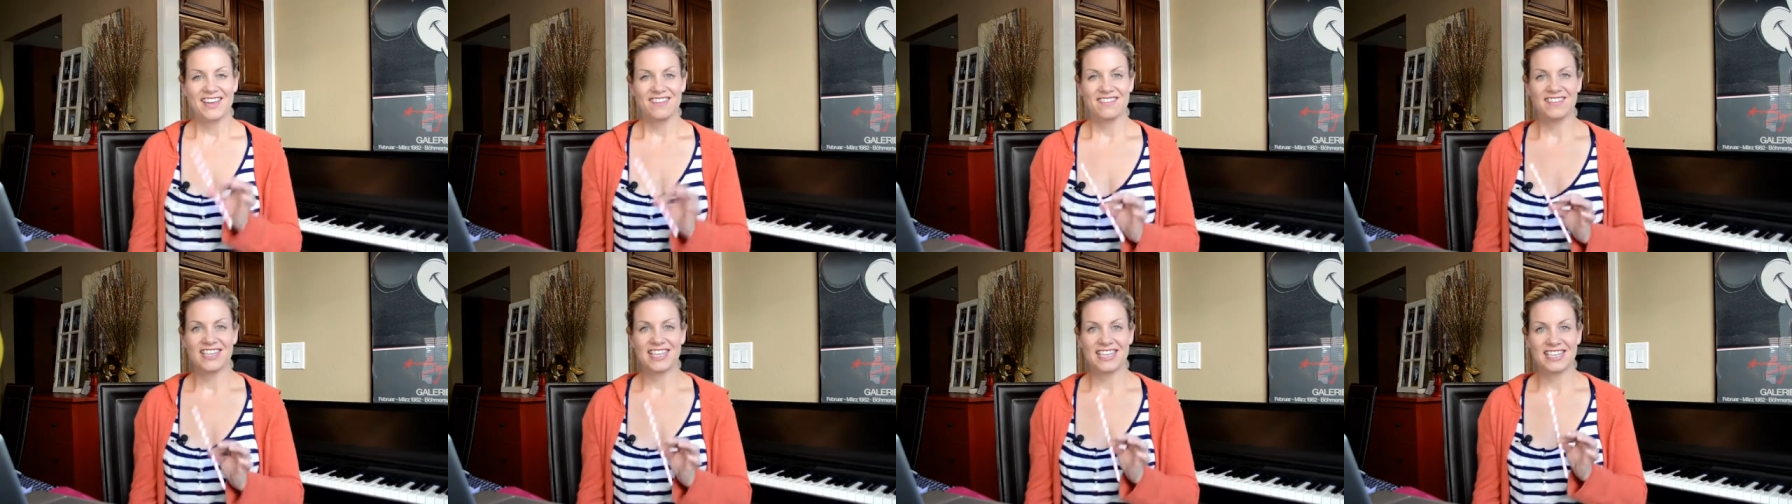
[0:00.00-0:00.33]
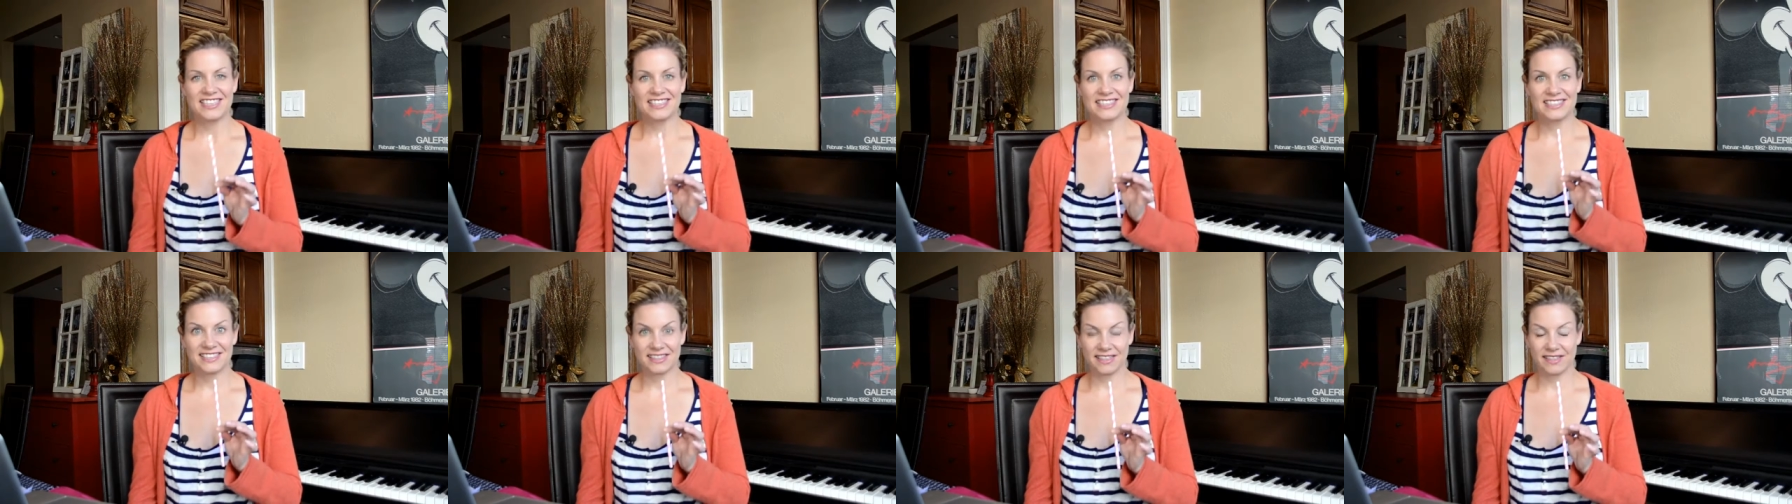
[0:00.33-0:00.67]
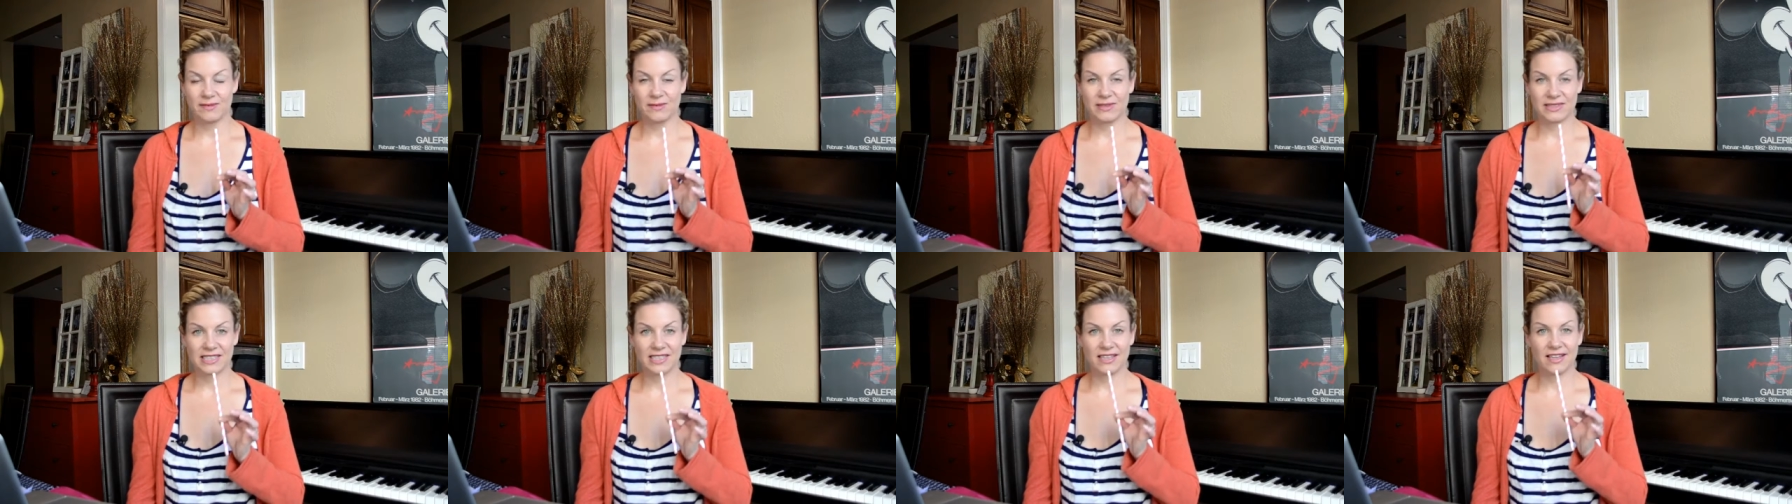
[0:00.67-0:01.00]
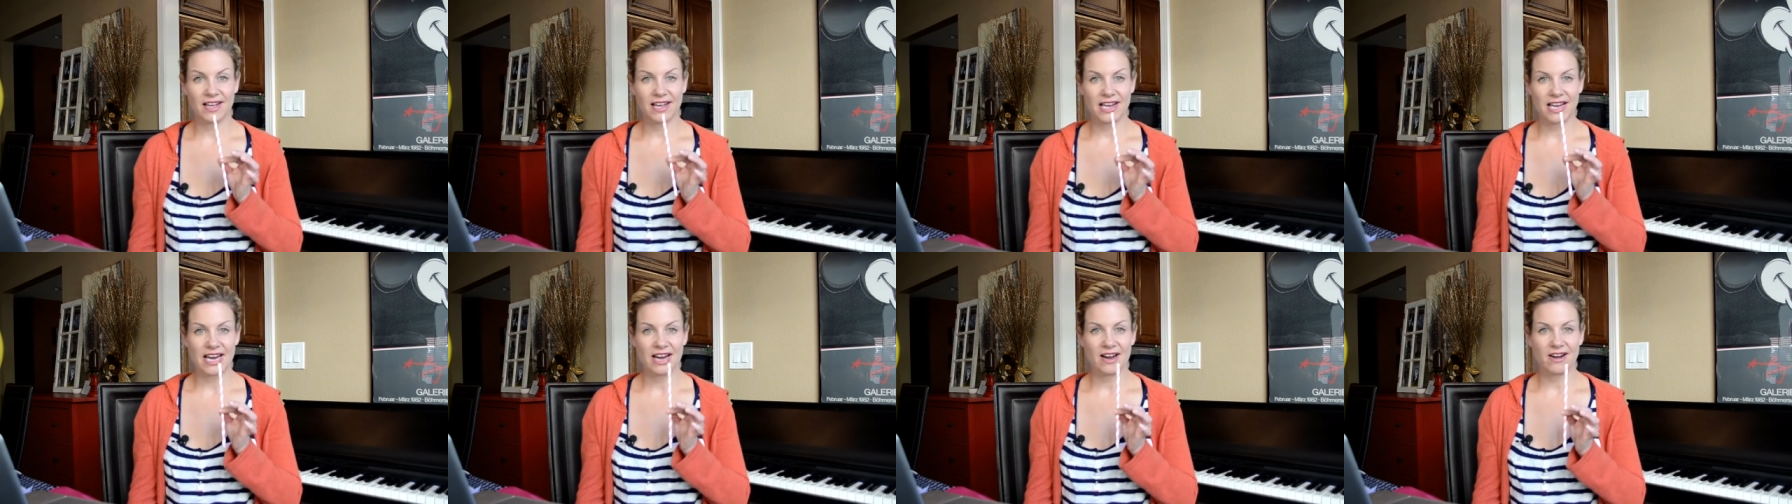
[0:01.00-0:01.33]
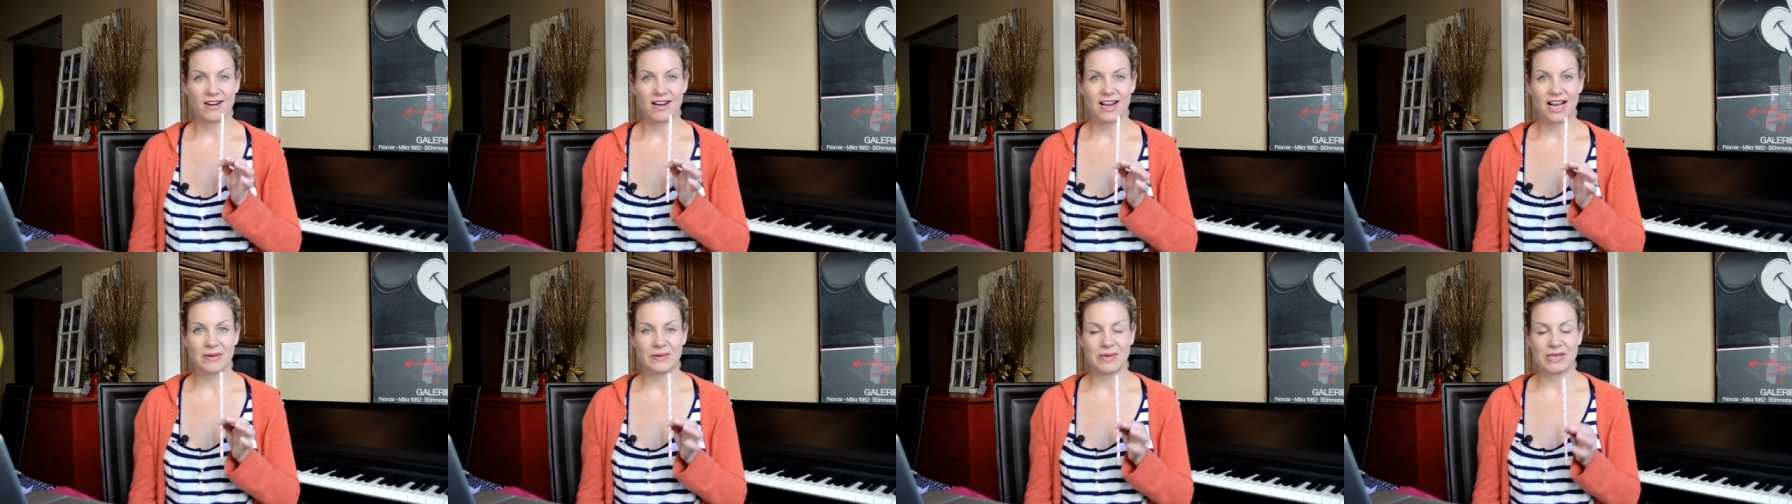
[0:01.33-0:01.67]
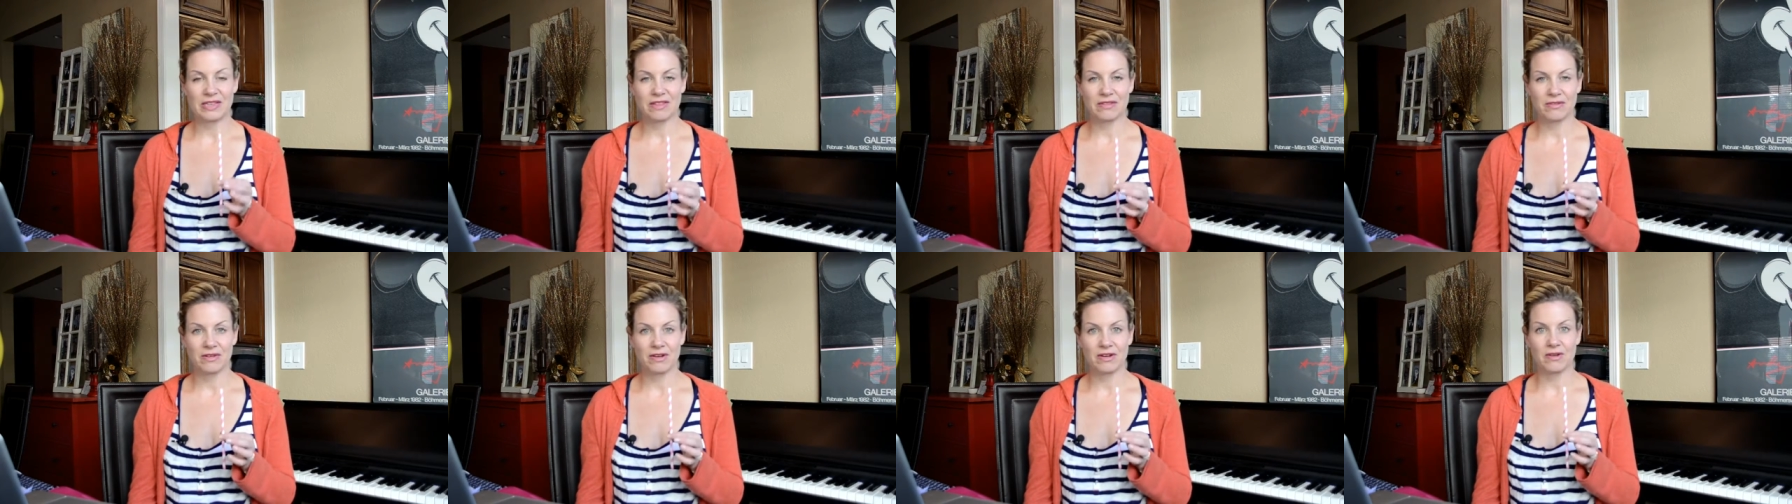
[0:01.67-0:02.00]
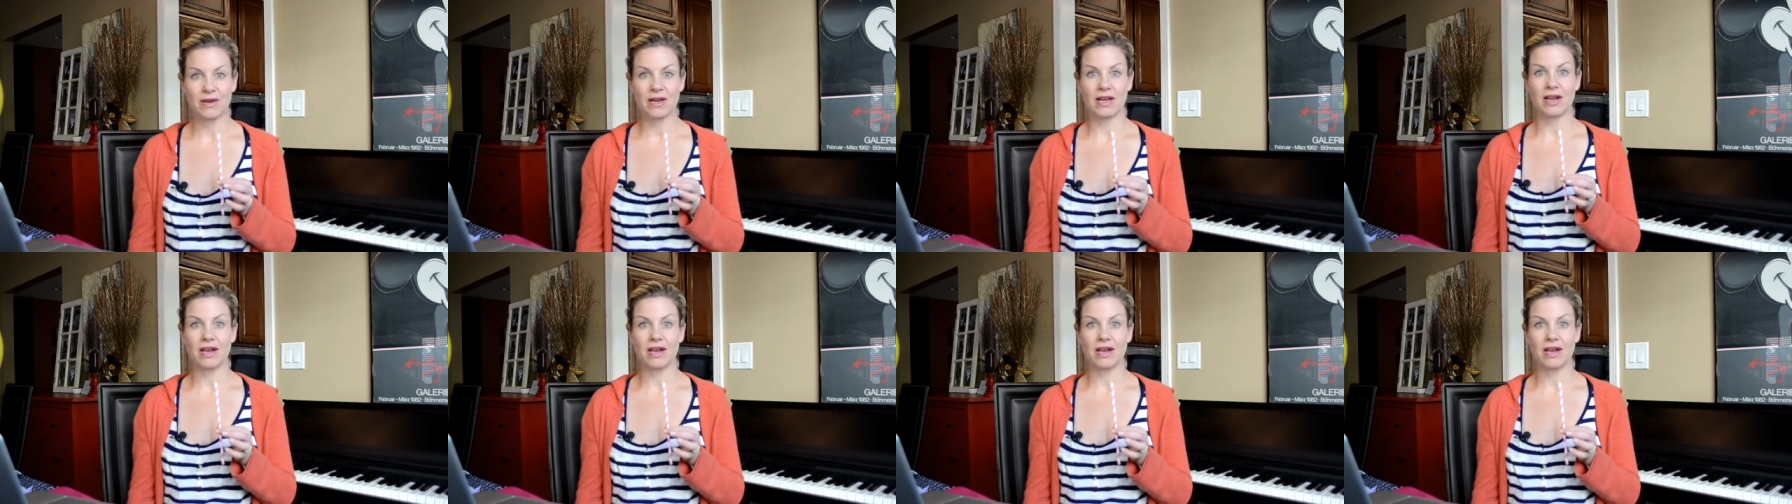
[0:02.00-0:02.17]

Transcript: because it was a lot of air coming through,